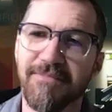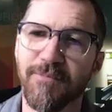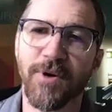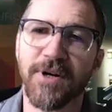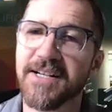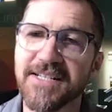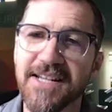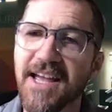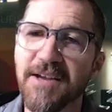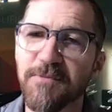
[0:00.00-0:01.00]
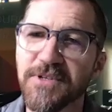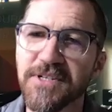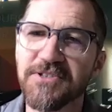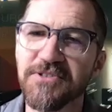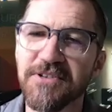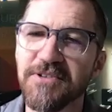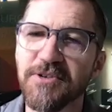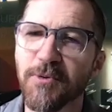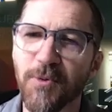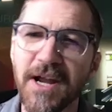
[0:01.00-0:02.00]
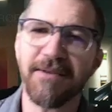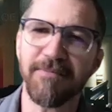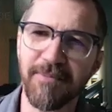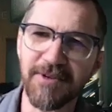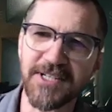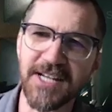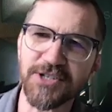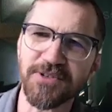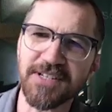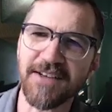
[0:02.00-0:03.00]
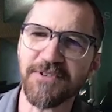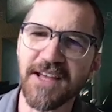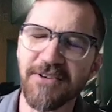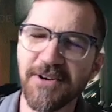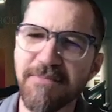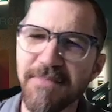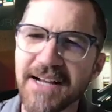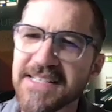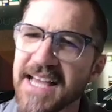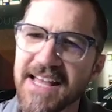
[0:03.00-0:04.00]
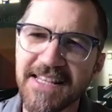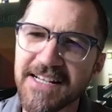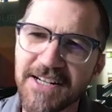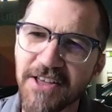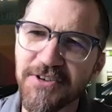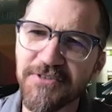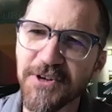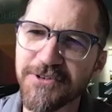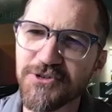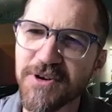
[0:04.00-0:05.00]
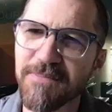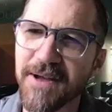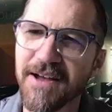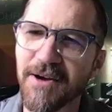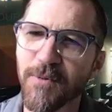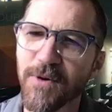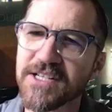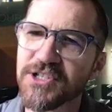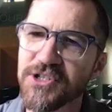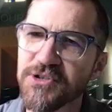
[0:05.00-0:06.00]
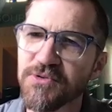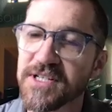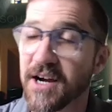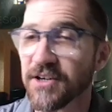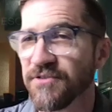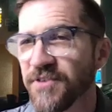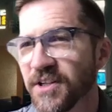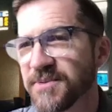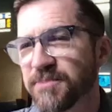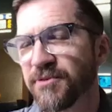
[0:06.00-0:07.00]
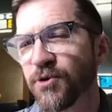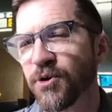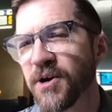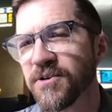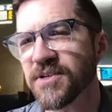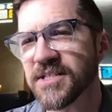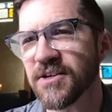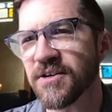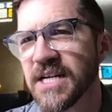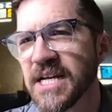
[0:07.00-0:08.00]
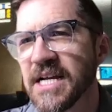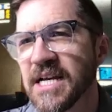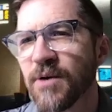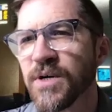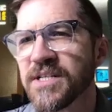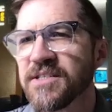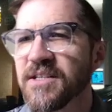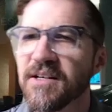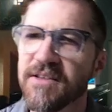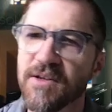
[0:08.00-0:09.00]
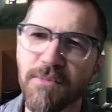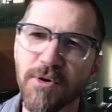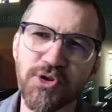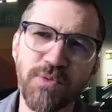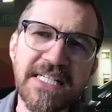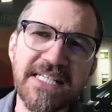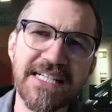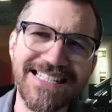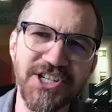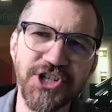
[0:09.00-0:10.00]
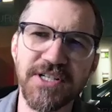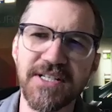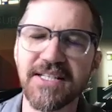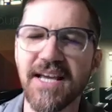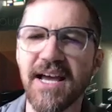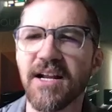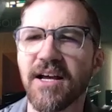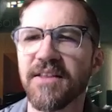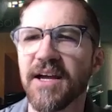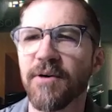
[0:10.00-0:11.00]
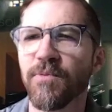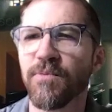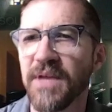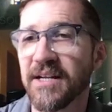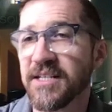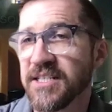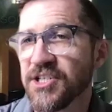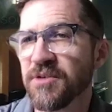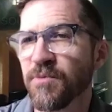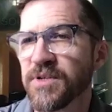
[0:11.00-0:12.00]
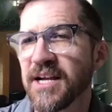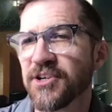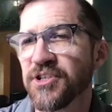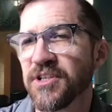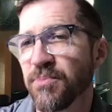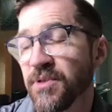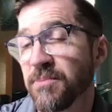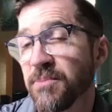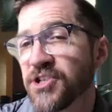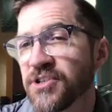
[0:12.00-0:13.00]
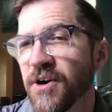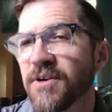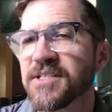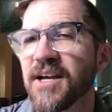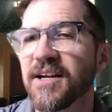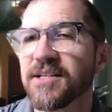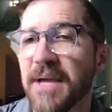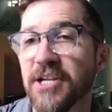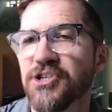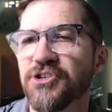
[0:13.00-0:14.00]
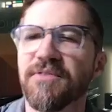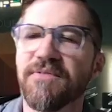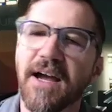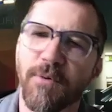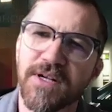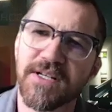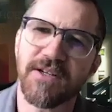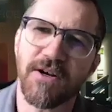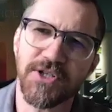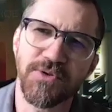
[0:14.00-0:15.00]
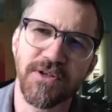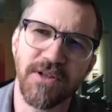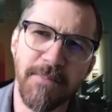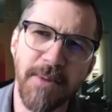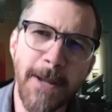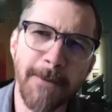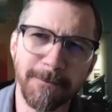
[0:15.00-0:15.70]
what can I say? It was great. There's an asterisk after that. I'll come back to that. And then another field trip was to the Dr. Phillips Performing Arts Center. Was the most recent addition to that. That addition was actually the project architect manager of that was also an alumni